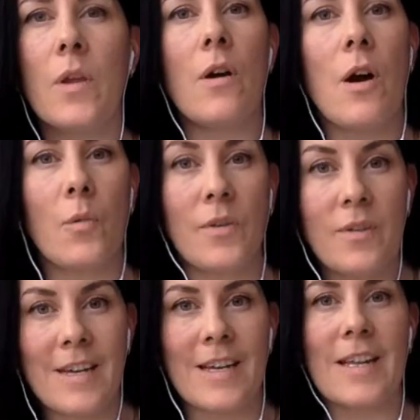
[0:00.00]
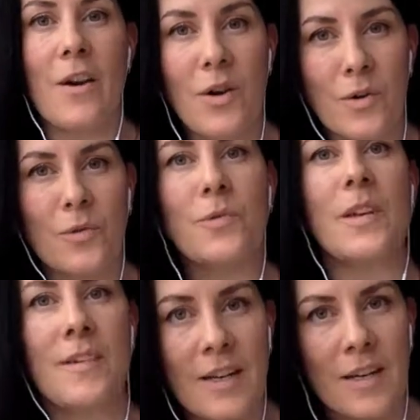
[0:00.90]
I was digging the hole
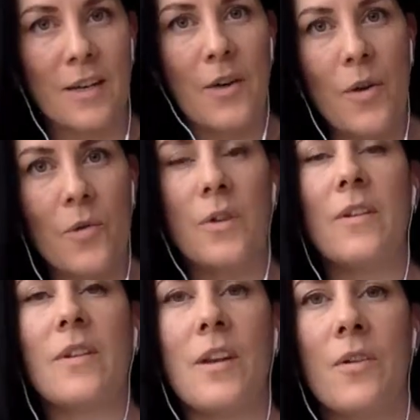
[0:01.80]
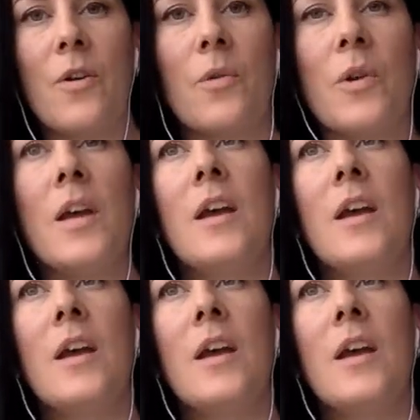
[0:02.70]
and digging the hole and digging the hole,